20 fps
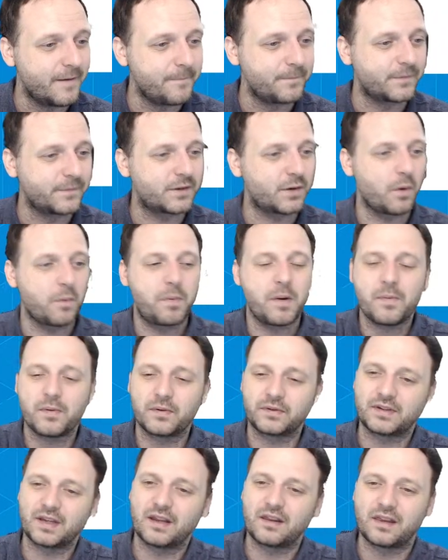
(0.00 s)
So when people
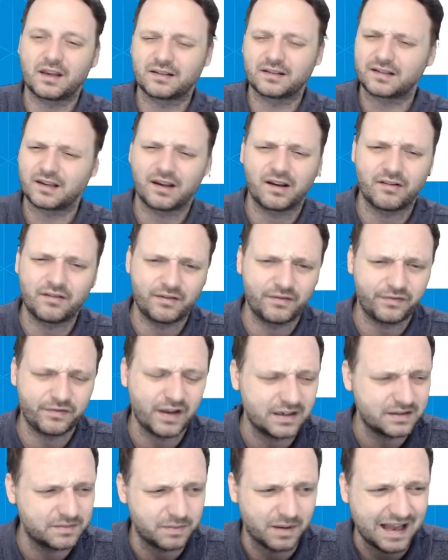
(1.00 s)
say things that are
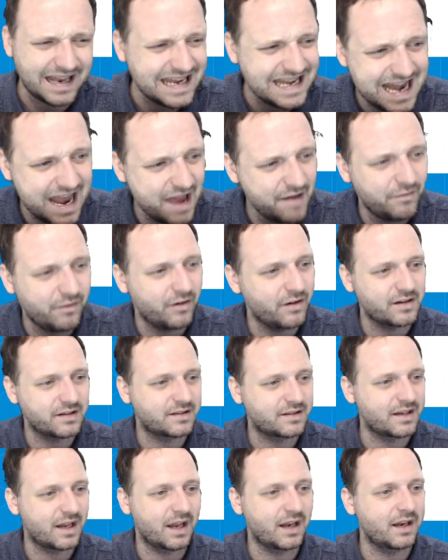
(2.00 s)
inflexible, I never
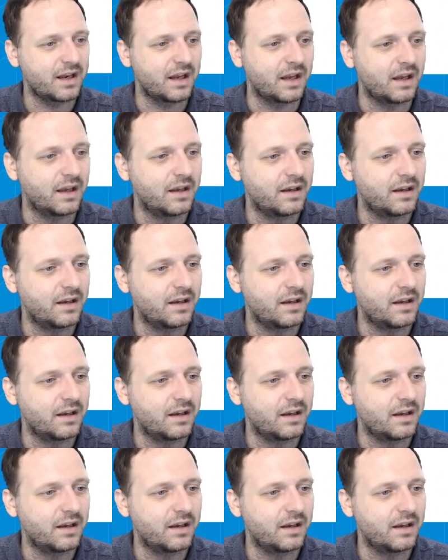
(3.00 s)
understand it.